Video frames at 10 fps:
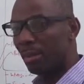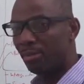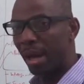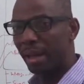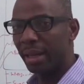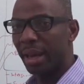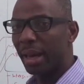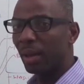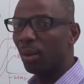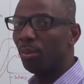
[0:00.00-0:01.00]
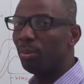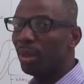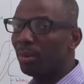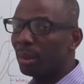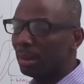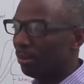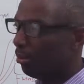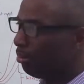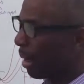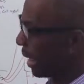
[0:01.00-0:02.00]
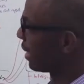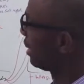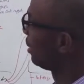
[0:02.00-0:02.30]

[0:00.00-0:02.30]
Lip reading: that back and go pretty much back